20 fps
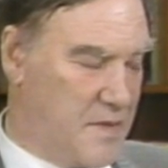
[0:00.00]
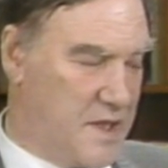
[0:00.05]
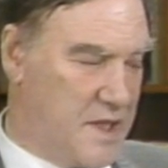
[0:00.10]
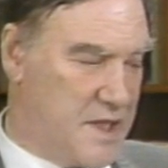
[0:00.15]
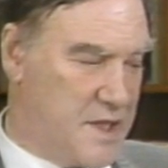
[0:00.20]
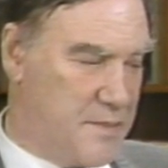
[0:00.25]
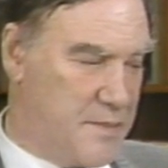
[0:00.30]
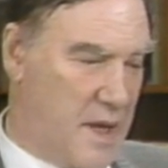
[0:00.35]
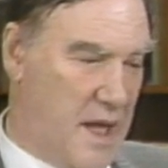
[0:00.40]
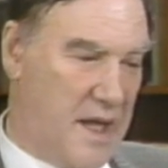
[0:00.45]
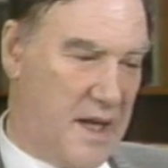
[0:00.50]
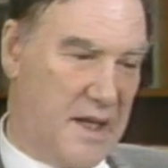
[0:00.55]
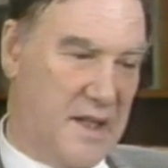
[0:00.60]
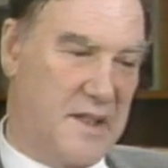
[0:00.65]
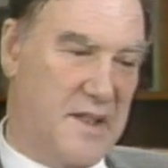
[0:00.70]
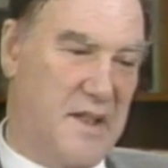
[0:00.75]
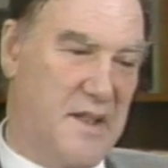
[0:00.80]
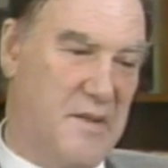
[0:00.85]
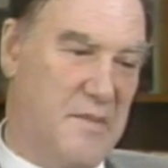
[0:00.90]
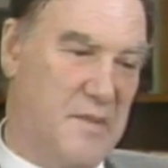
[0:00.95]

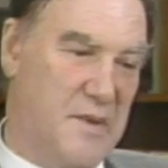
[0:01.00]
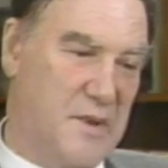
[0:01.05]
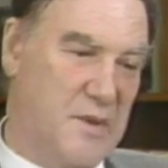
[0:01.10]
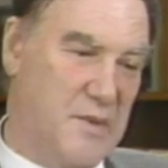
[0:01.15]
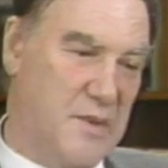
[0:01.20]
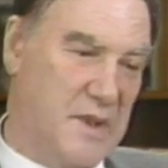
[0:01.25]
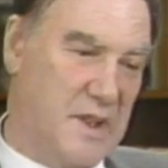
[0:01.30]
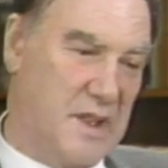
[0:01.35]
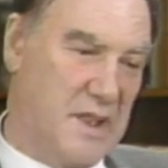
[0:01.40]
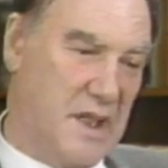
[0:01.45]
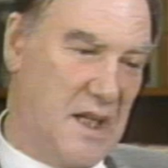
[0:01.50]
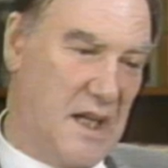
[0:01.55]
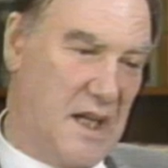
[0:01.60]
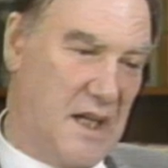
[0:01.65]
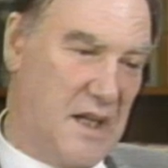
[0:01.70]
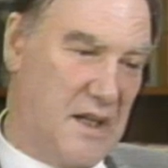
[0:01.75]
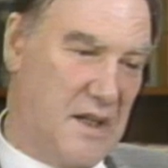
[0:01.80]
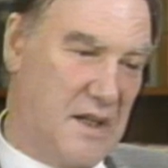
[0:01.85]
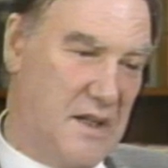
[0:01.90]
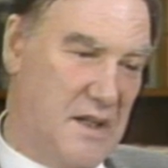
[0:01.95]
disparity between
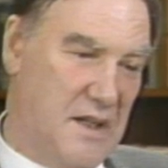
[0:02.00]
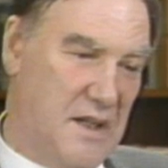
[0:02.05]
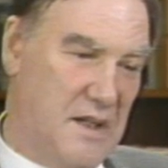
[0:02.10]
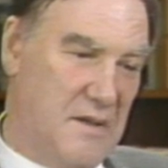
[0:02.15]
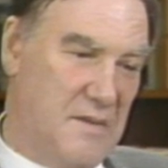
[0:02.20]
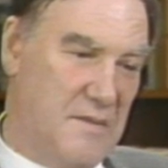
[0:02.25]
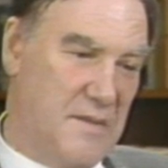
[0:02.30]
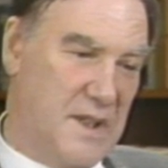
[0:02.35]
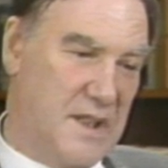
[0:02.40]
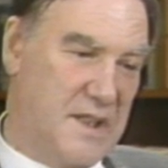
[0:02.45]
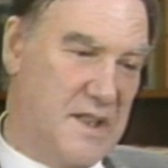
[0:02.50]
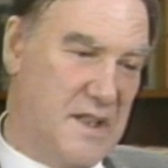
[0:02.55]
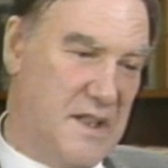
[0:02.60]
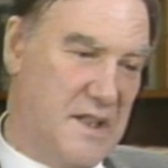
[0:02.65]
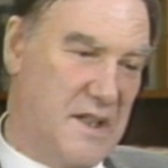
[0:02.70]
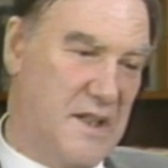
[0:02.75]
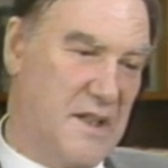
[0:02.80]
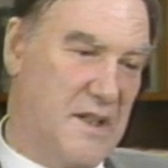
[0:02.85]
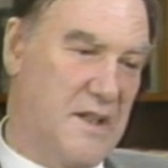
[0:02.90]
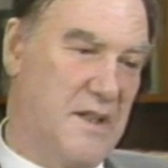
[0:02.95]
our
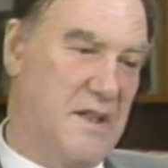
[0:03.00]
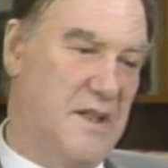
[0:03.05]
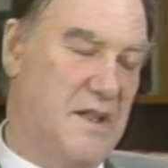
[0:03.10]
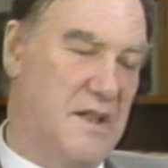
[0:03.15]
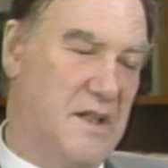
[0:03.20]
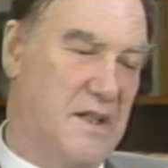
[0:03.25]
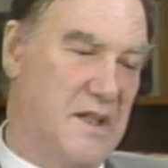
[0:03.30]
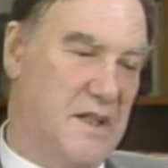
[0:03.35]
material